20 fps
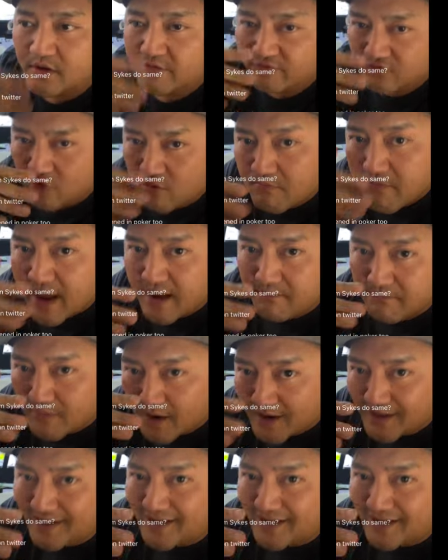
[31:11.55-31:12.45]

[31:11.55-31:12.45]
If you make